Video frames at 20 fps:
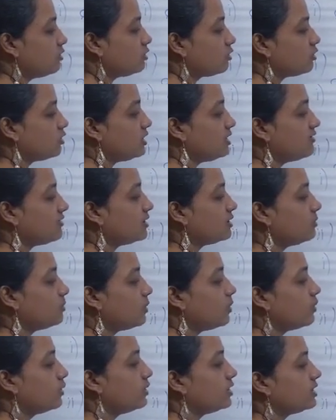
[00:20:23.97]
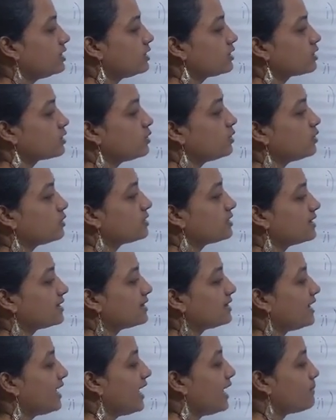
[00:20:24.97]
So even Mohit scores the
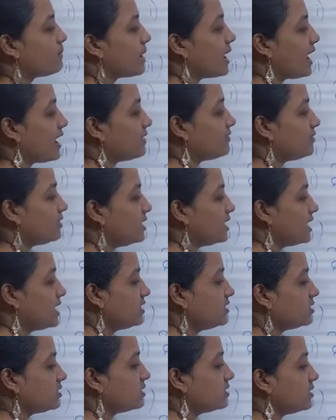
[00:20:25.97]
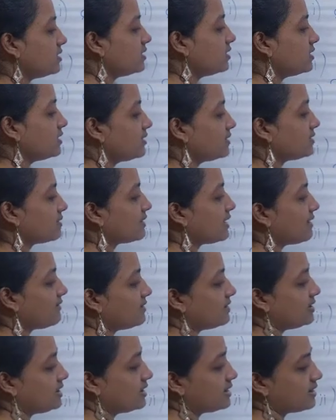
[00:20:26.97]
same average,
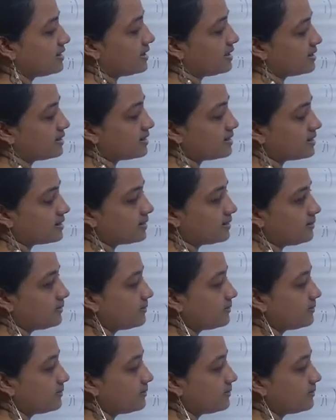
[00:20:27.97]
76.